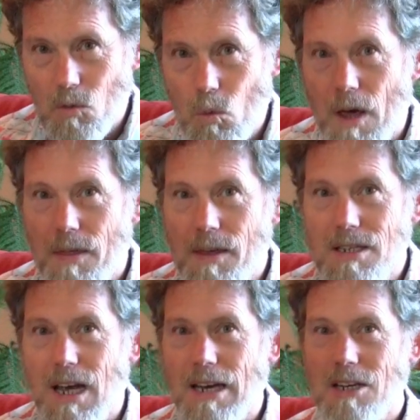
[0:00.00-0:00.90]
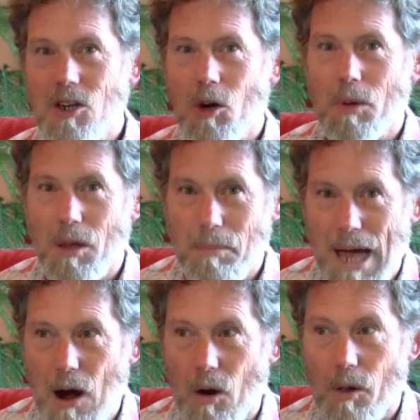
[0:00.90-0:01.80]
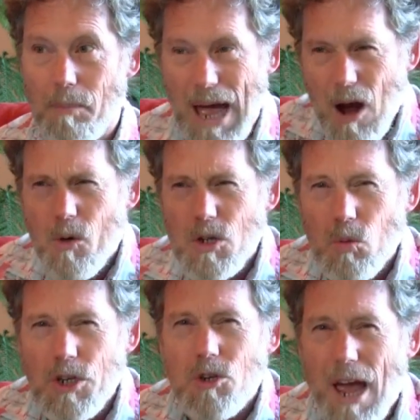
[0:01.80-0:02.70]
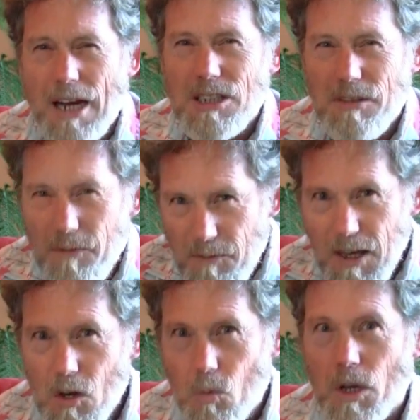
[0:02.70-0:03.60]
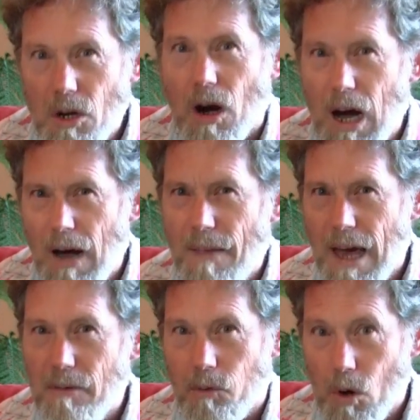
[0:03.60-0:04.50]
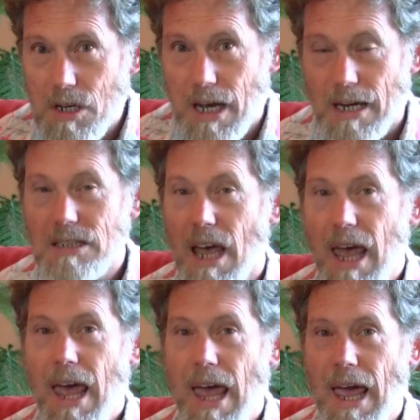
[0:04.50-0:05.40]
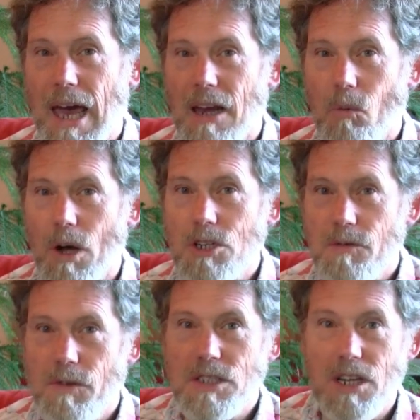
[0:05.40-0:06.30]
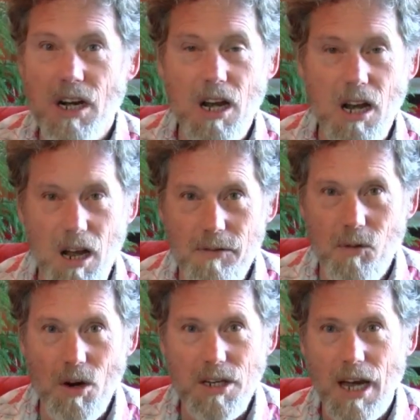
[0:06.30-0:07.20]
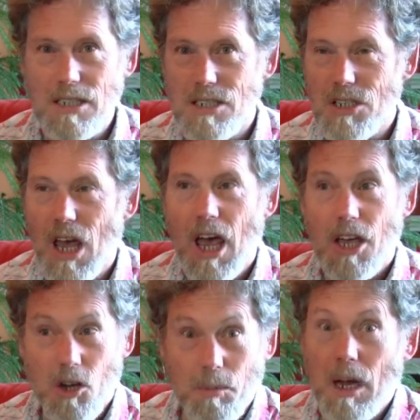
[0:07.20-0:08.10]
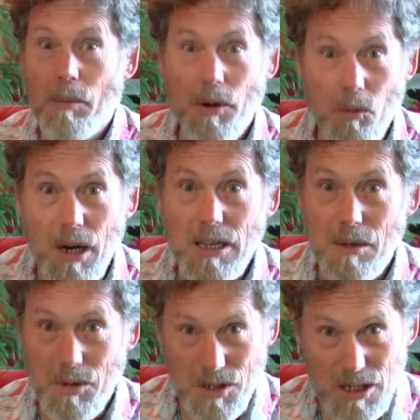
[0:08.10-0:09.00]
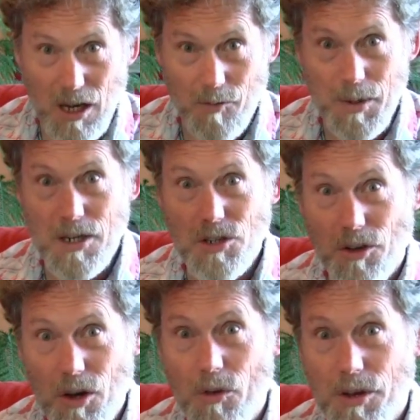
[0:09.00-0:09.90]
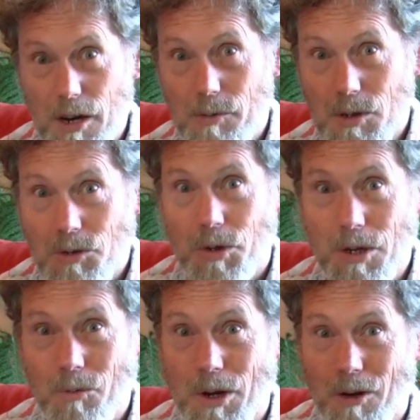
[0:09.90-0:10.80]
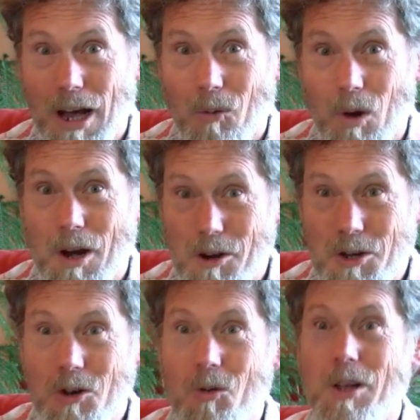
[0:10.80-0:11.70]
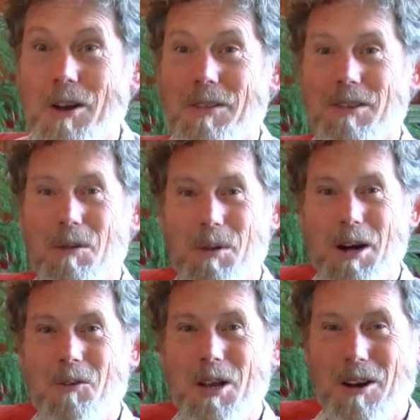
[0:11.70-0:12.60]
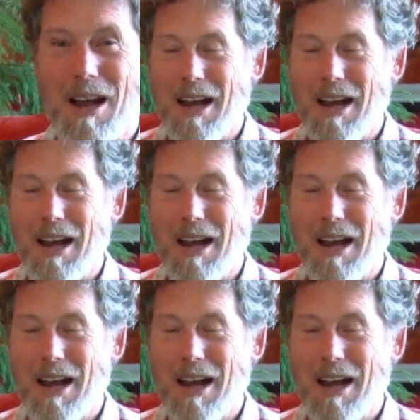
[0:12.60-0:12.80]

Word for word: width does not determine the power. The power is what you actually feel when you're on that vortex. And once you've visited enough vortexes, you'll be able to rate them yourself because you'll know the difference between when you're at a 1 or 2 when you're, compared to when you're at